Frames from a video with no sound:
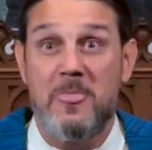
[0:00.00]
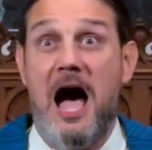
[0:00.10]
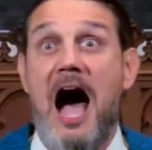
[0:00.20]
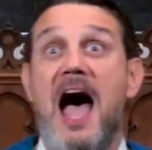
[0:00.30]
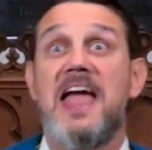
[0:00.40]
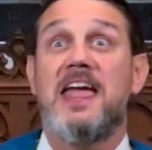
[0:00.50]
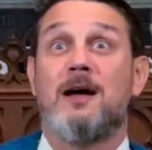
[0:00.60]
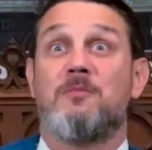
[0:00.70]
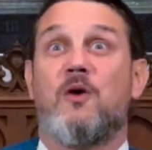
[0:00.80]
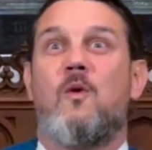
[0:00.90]
"I
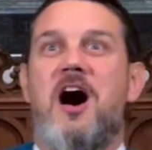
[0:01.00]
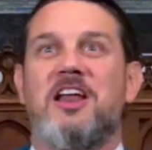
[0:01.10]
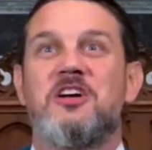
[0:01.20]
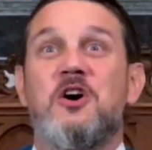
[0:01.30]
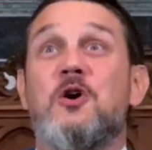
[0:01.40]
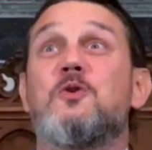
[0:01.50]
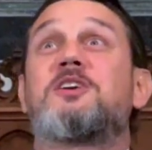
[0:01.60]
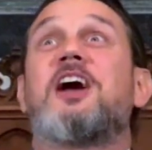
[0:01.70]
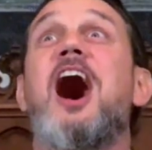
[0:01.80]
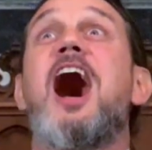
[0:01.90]
am the one
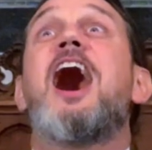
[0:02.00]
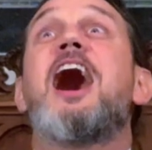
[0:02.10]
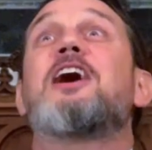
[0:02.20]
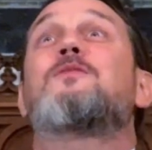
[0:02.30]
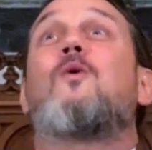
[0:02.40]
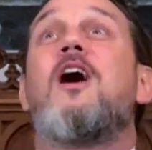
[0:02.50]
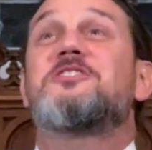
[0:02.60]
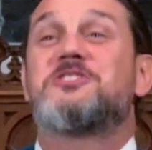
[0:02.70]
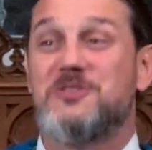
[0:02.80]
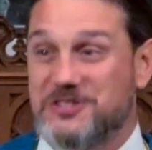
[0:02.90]
who God
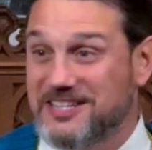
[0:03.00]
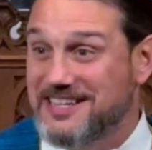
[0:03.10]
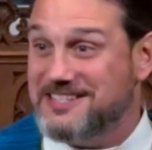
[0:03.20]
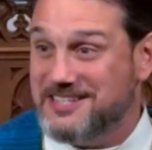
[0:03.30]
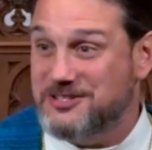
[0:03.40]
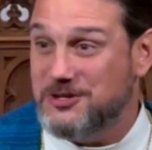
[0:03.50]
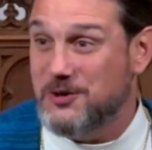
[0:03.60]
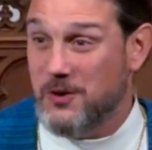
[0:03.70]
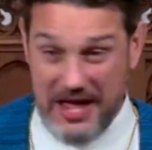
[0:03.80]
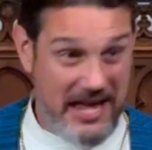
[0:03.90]
wants you to listen
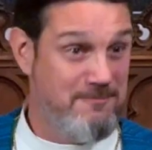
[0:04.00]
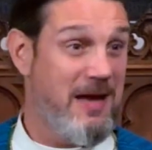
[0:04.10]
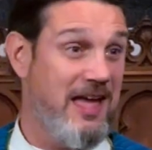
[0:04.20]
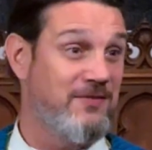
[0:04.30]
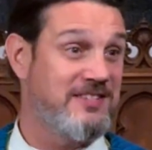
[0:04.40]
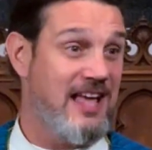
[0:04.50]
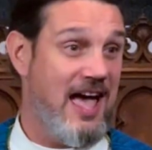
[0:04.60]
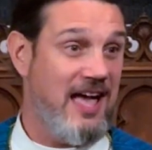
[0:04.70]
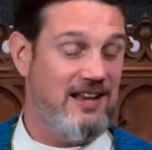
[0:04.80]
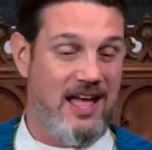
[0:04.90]
to," he may have
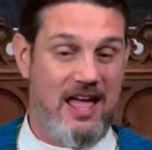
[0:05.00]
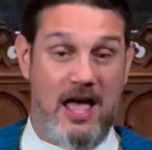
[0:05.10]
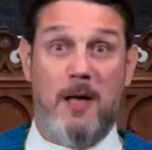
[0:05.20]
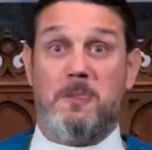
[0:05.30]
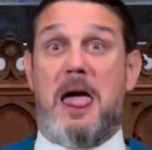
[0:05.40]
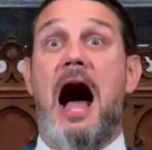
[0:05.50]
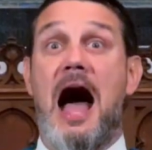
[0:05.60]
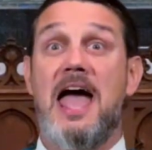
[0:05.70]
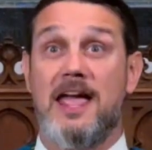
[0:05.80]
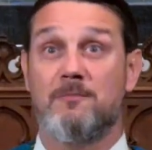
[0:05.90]
said.
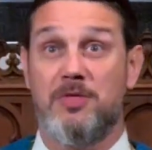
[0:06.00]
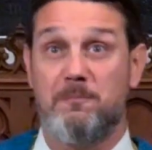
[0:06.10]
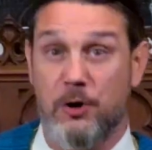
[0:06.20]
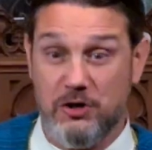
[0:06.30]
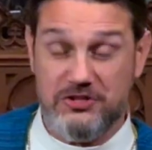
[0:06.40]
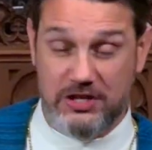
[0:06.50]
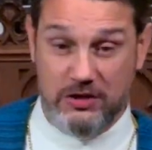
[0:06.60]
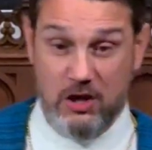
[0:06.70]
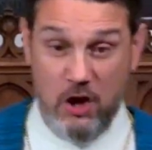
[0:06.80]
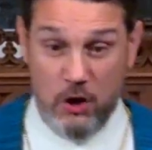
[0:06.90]
"I am the
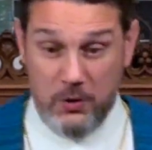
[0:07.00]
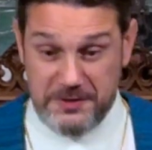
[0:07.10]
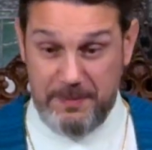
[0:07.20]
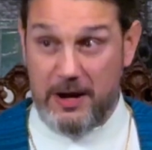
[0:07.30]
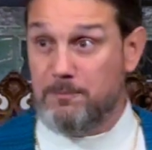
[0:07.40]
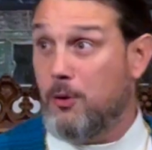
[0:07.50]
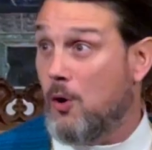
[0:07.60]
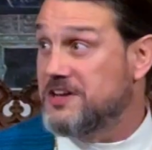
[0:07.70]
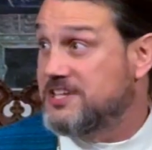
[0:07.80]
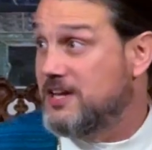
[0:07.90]
person who has been
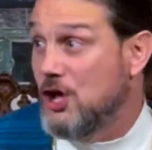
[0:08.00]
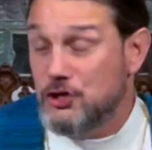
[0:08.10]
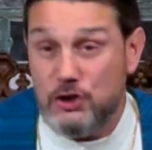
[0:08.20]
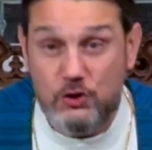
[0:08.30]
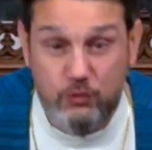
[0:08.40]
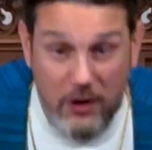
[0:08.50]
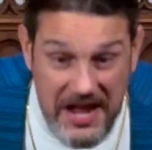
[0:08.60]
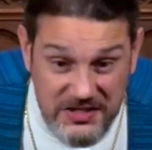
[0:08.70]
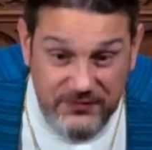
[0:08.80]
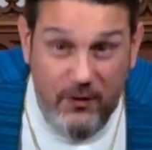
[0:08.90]
appointed to
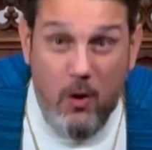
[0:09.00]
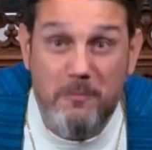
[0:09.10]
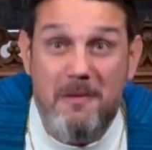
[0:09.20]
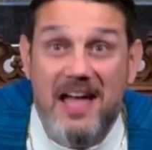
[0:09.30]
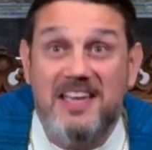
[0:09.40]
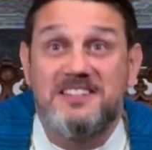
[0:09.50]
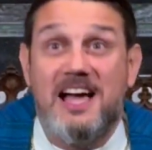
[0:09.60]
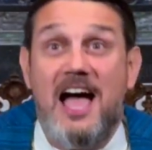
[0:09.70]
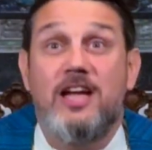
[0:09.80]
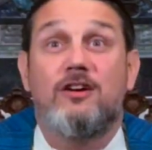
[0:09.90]
transform my
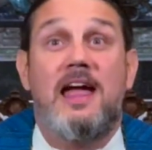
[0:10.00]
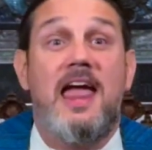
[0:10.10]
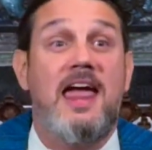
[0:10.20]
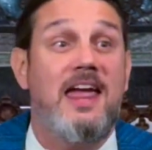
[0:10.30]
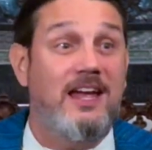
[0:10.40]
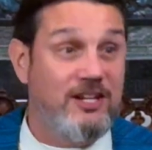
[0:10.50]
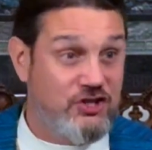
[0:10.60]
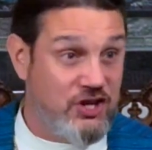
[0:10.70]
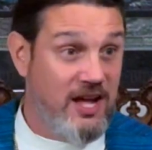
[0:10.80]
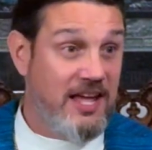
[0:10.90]
entire
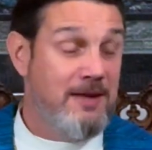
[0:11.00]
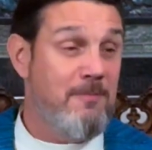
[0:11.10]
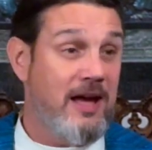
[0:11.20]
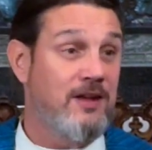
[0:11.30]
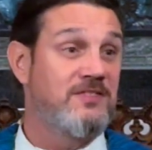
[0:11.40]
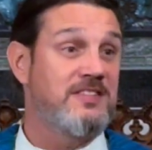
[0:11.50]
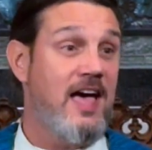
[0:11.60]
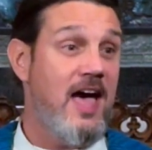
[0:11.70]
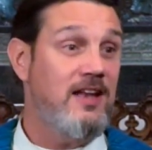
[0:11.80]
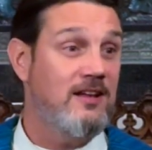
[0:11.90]
age," he might have
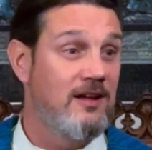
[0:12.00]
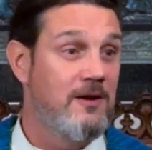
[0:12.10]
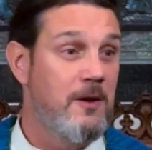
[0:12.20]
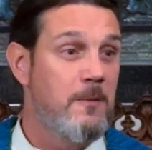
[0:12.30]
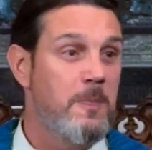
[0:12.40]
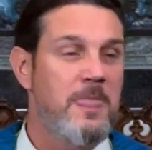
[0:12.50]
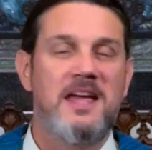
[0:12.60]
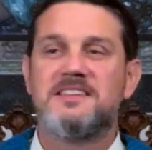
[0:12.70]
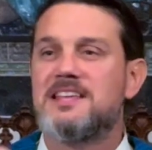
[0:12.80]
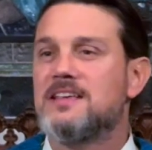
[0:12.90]
said.
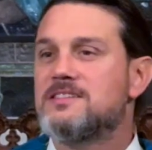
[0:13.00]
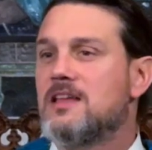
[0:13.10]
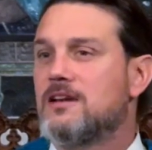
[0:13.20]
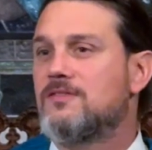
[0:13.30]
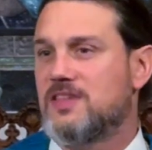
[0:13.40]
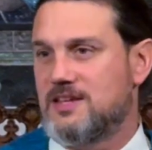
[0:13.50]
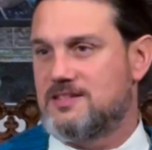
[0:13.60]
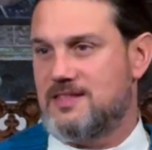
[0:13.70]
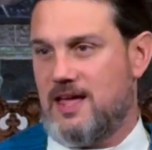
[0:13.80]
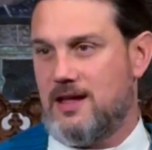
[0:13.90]
He says none of
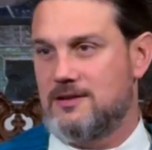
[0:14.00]
these things.